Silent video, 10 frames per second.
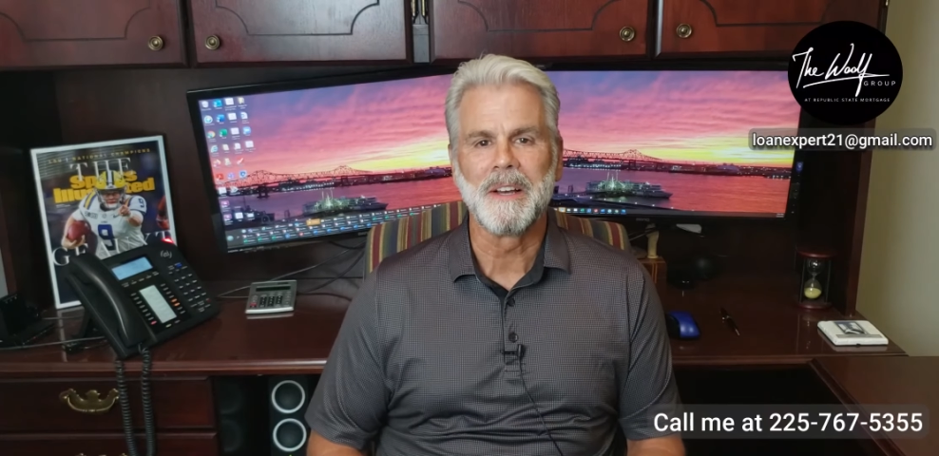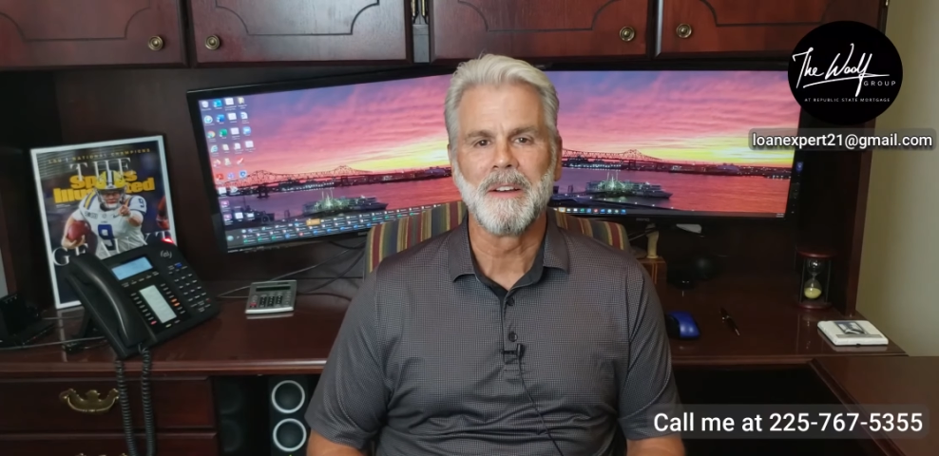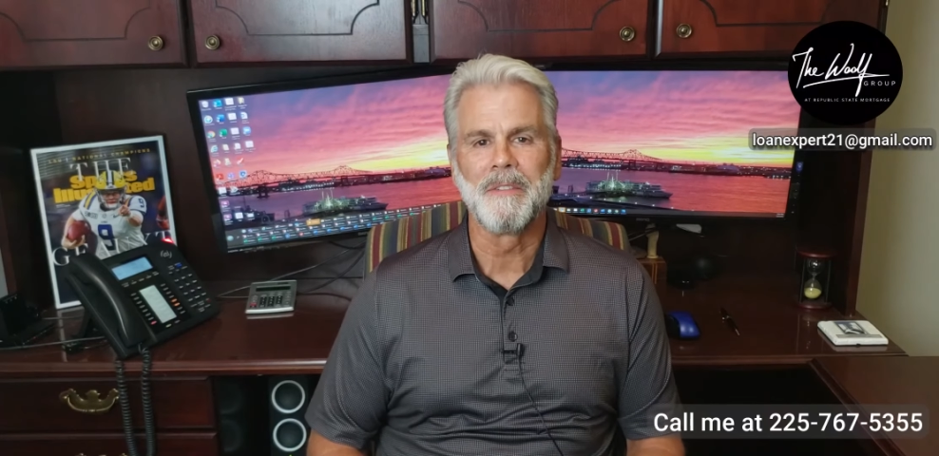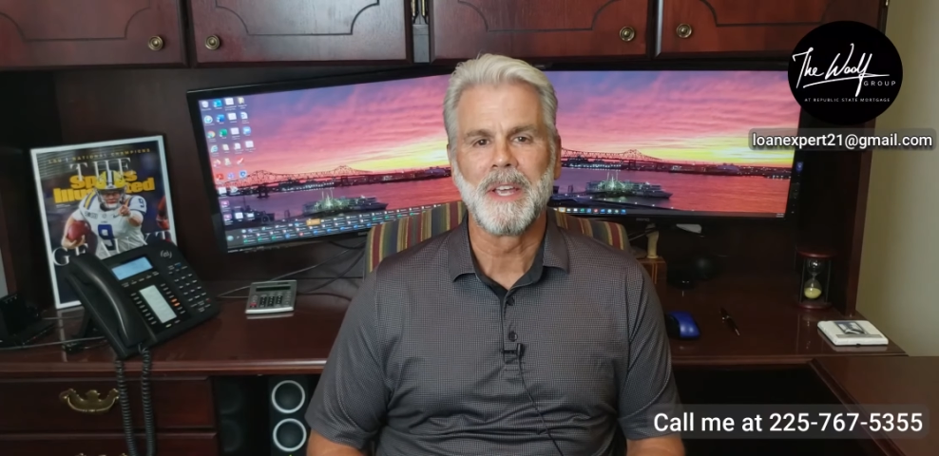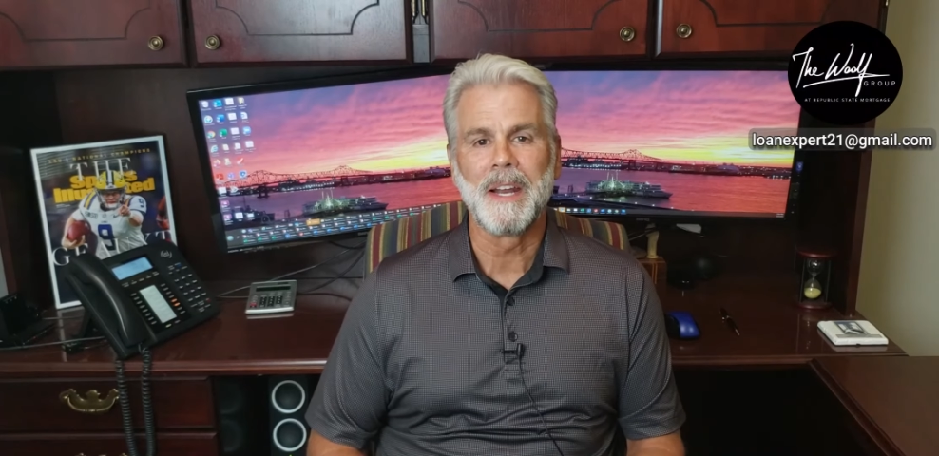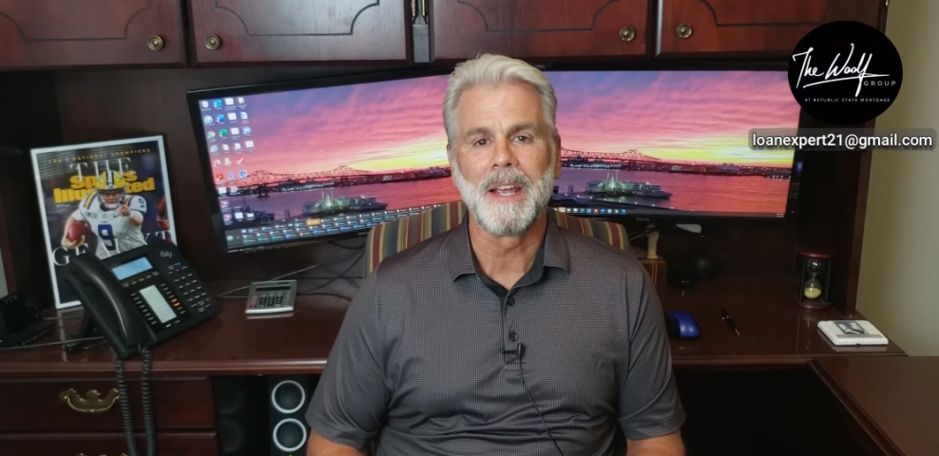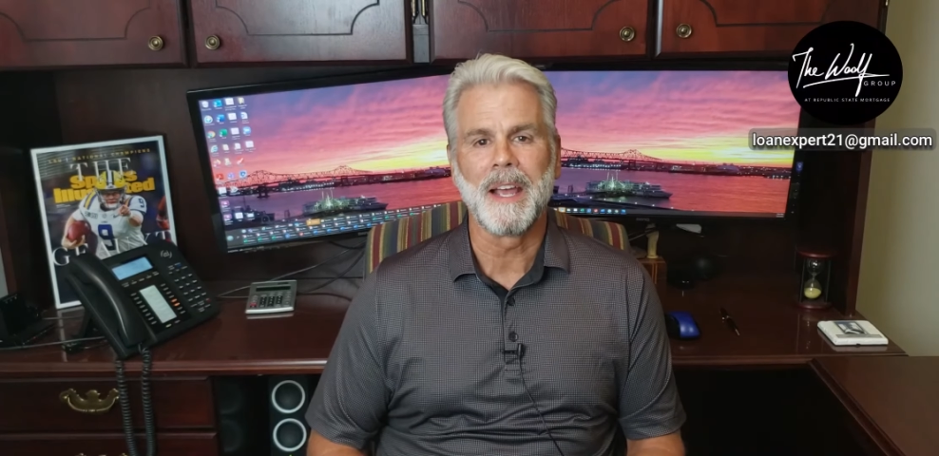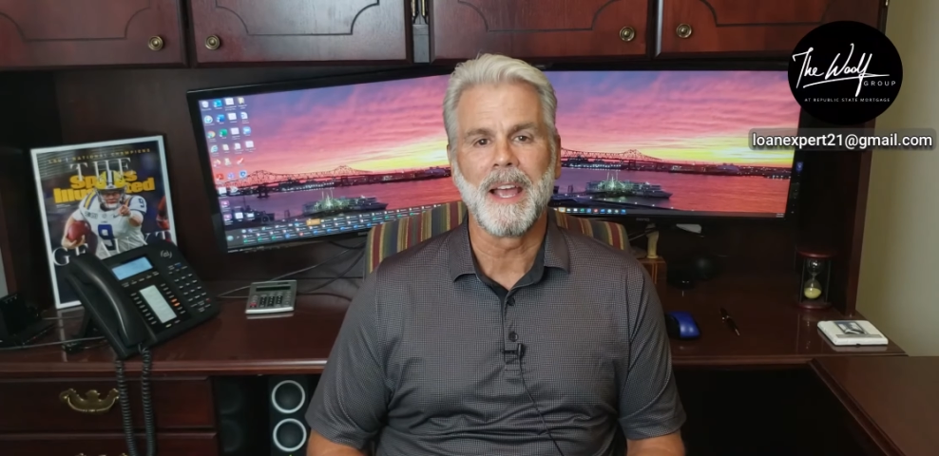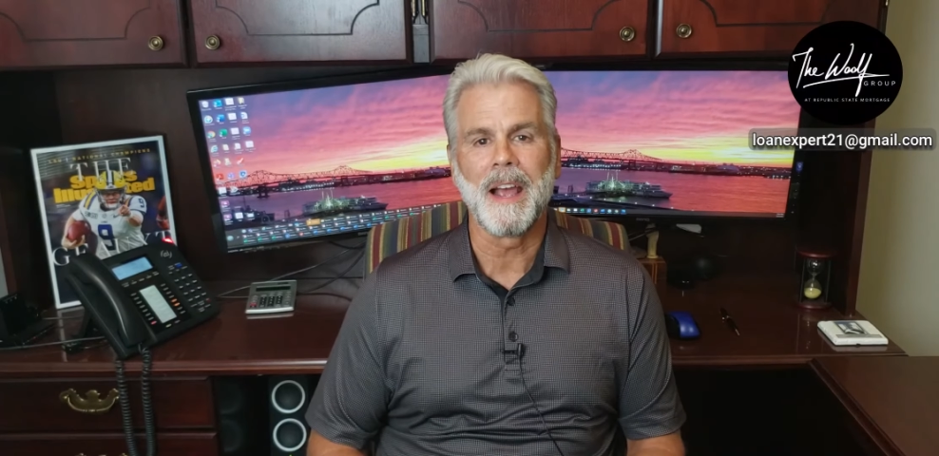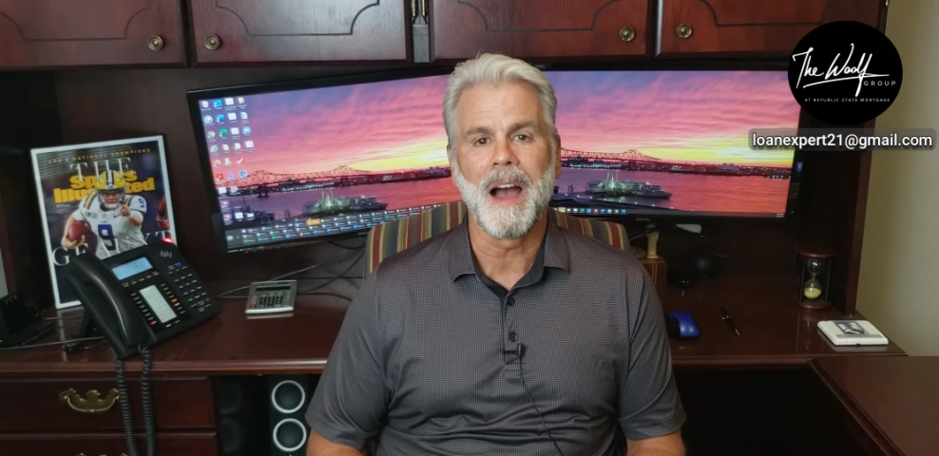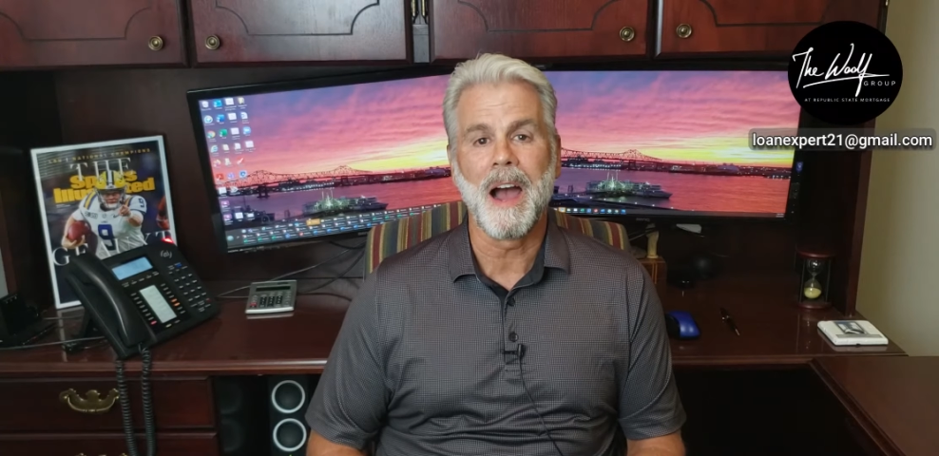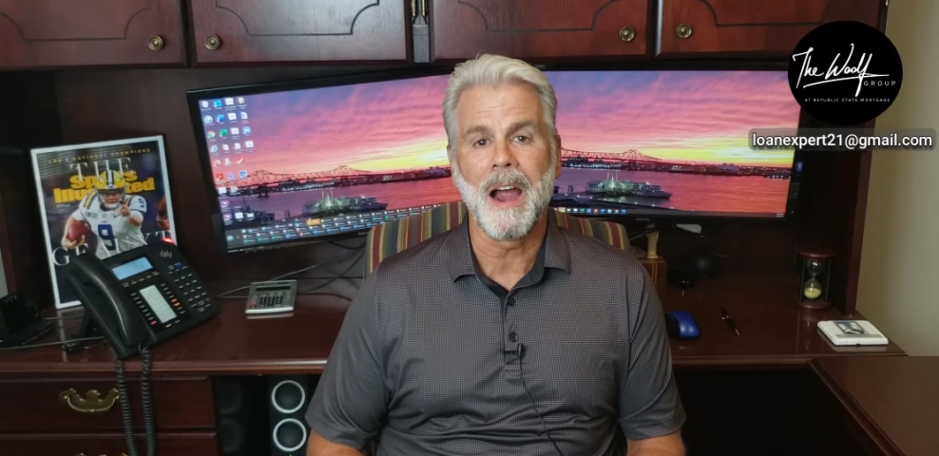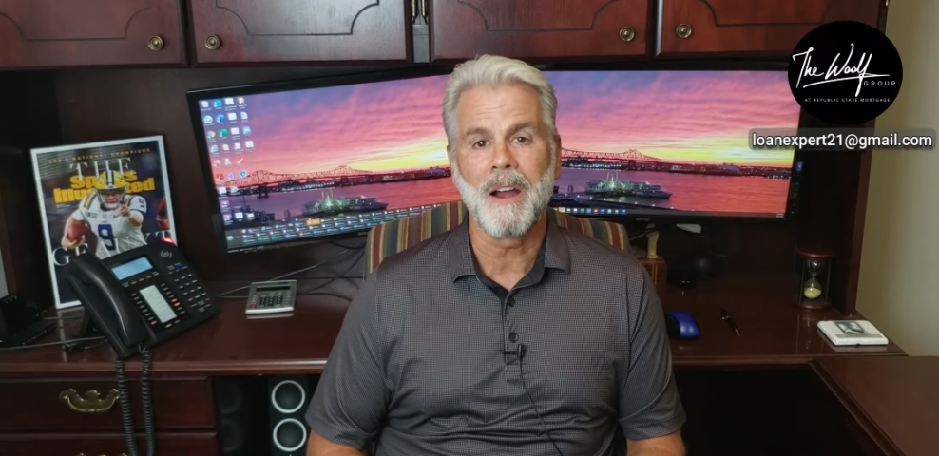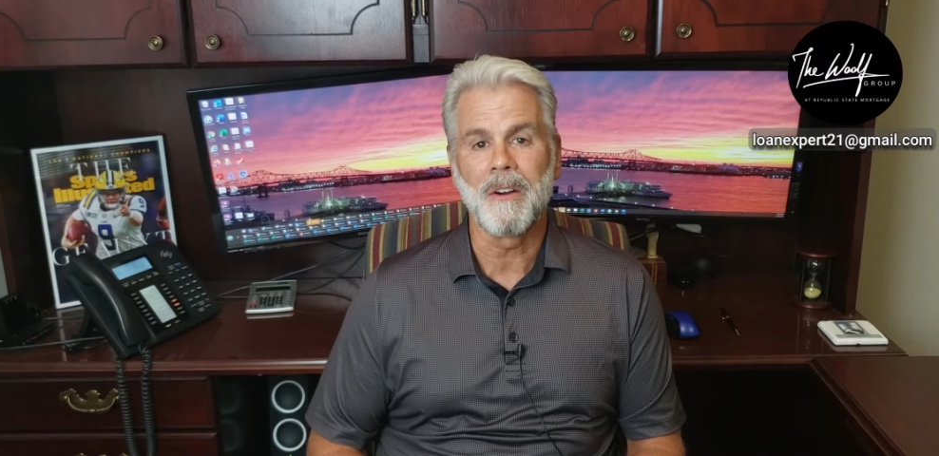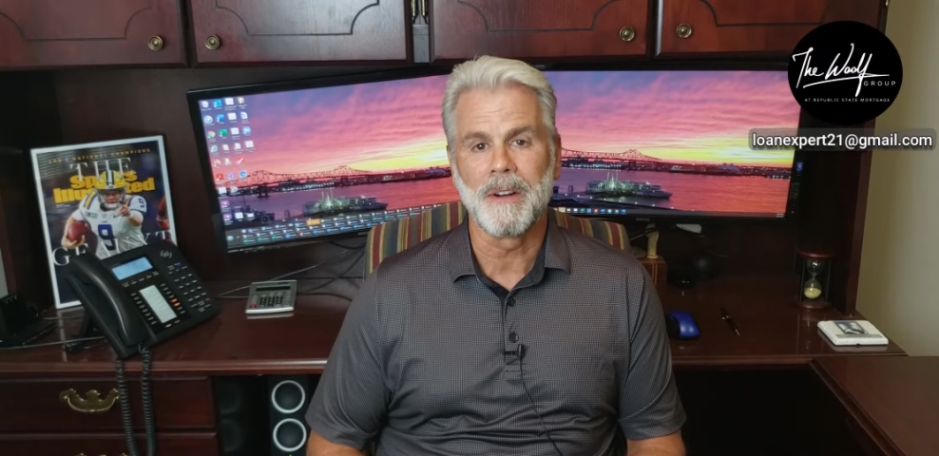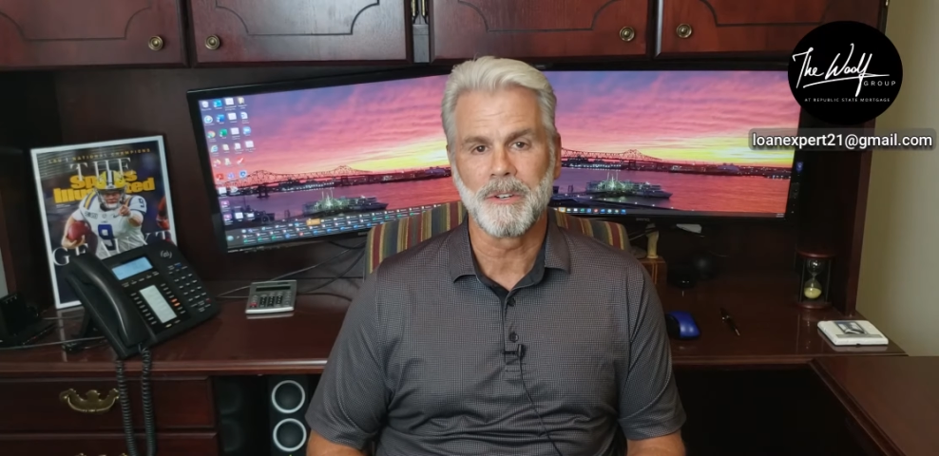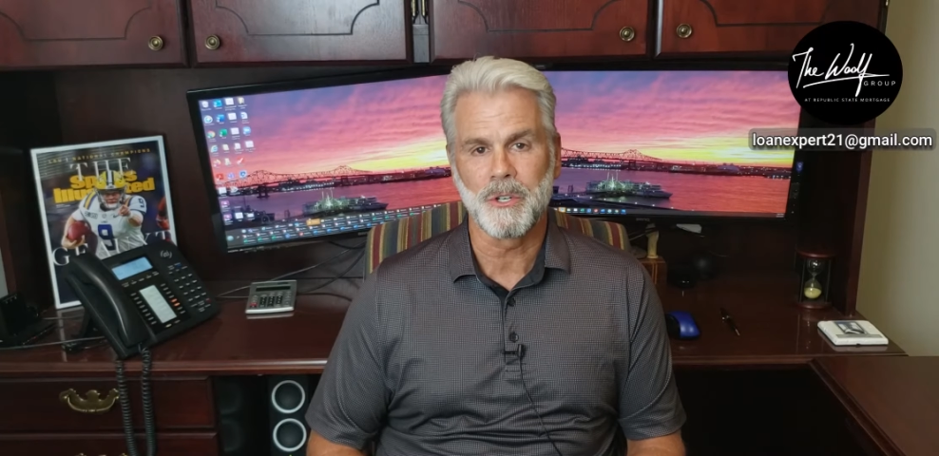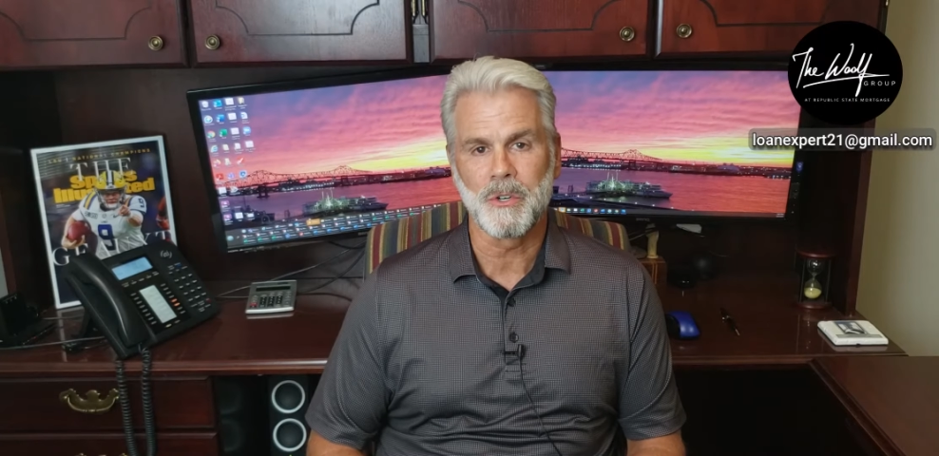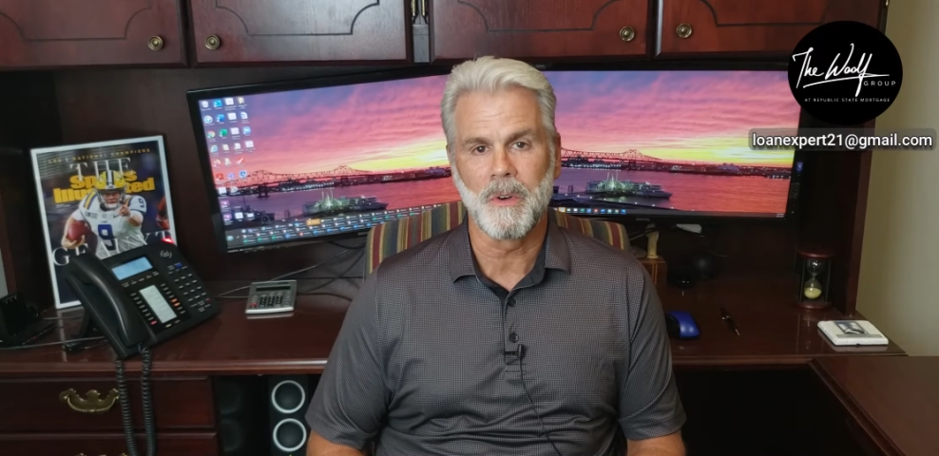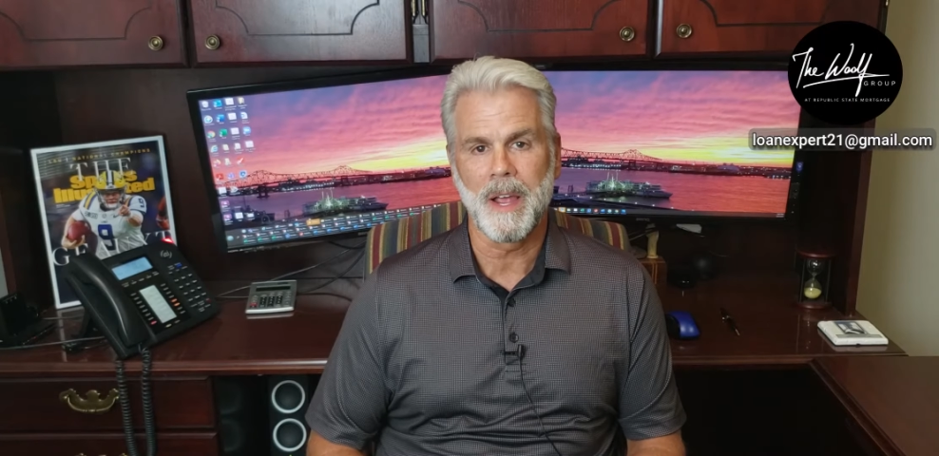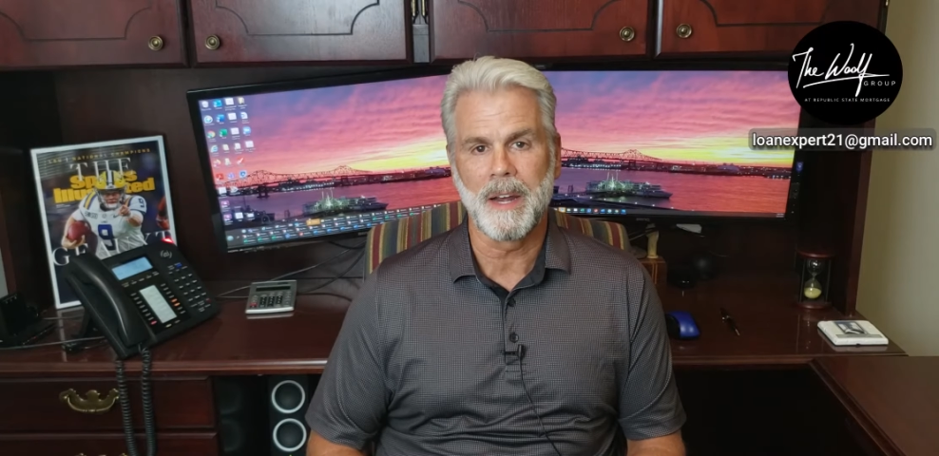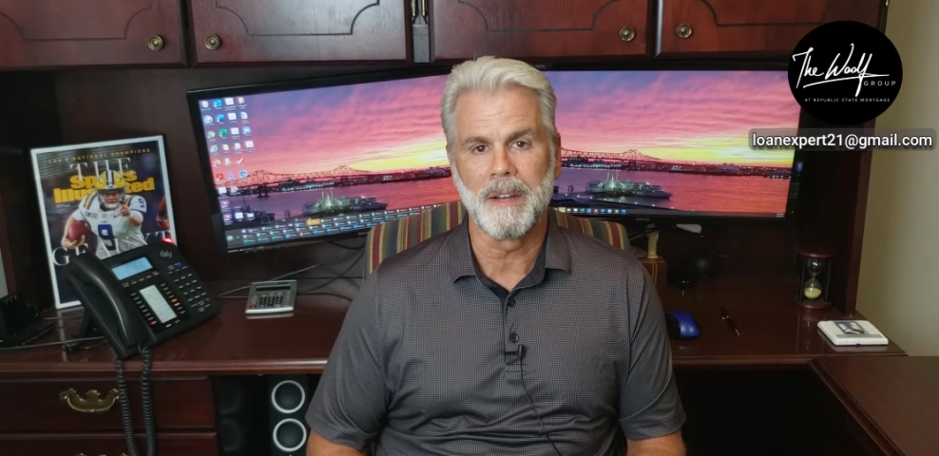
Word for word: of getting a higher interest rate